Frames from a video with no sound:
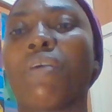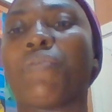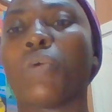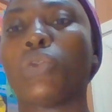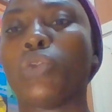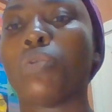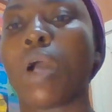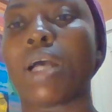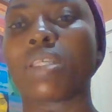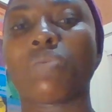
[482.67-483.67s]
for you
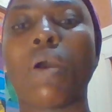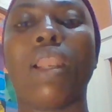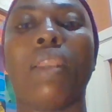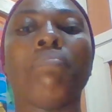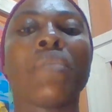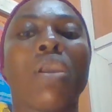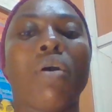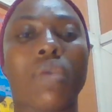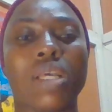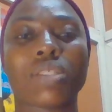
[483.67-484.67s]
as well.
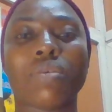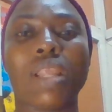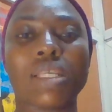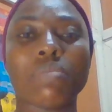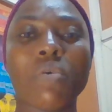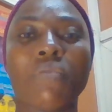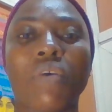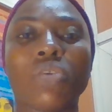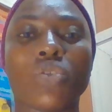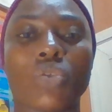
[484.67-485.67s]
Okay, so let's move
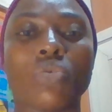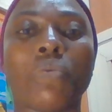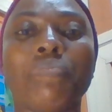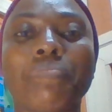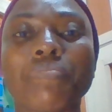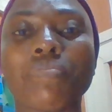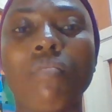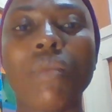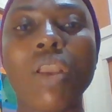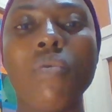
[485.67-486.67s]
on to
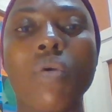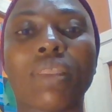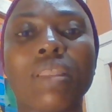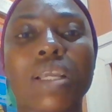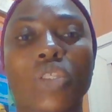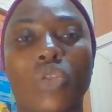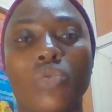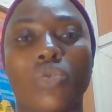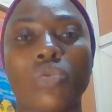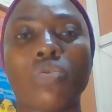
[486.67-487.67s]
what next to
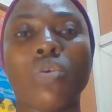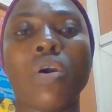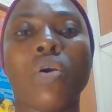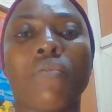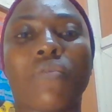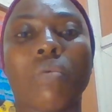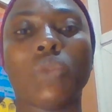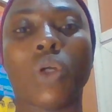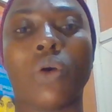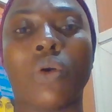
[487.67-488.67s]
do from
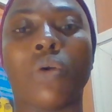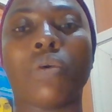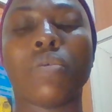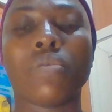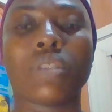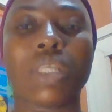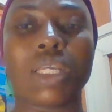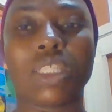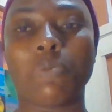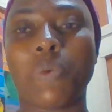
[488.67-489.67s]
your
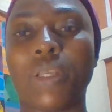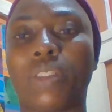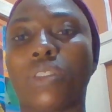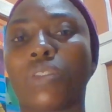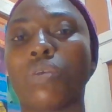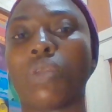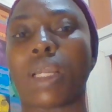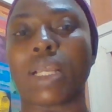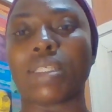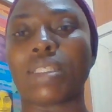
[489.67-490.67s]
test page. So
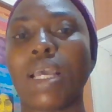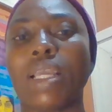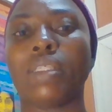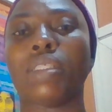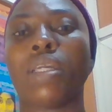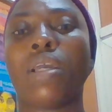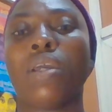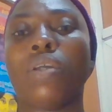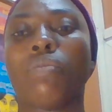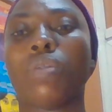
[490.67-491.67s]
like I said,
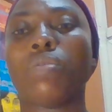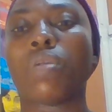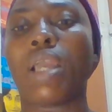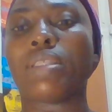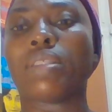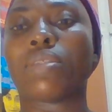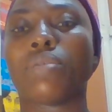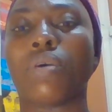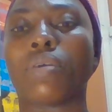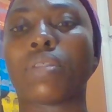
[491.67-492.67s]
when you get to
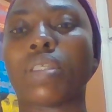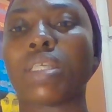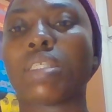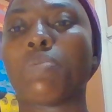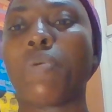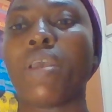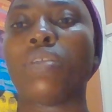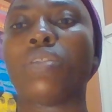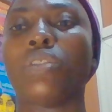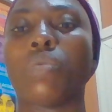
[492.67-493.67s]
your test
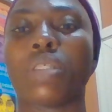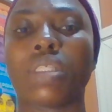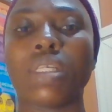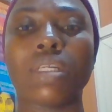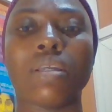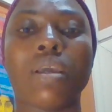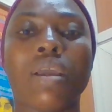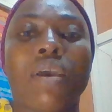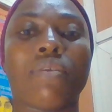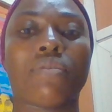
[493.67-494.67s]
page, you will see
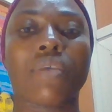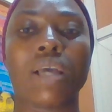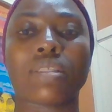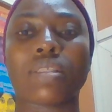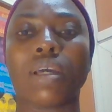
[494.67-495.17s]
that